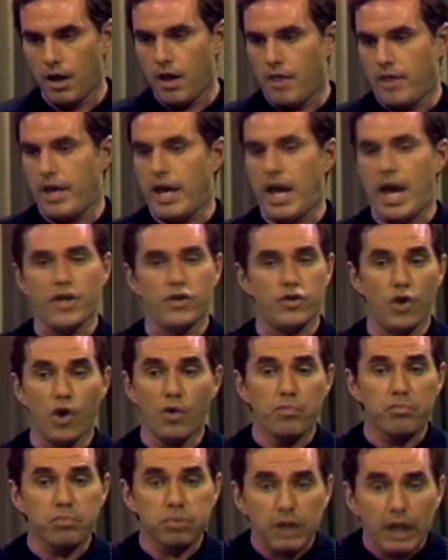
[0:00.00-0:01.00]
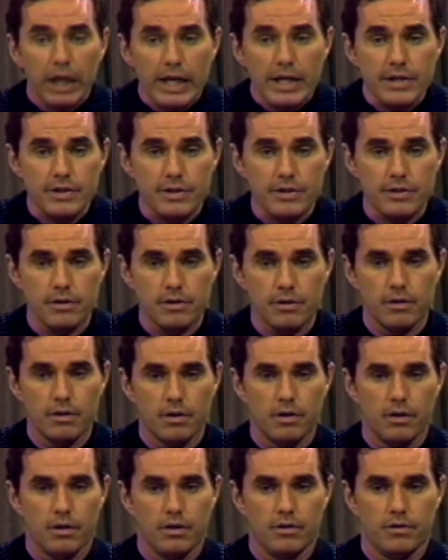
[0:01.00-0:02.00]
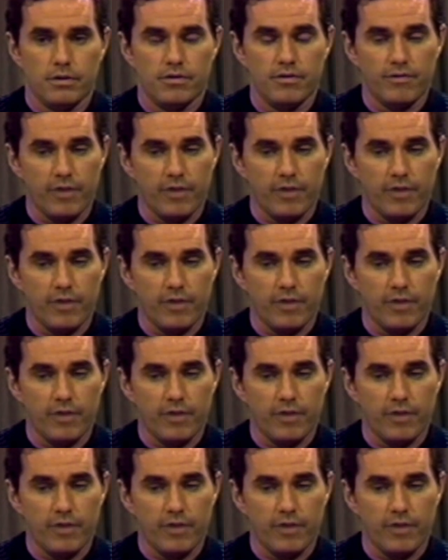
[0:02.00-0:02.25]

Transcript: They had no place to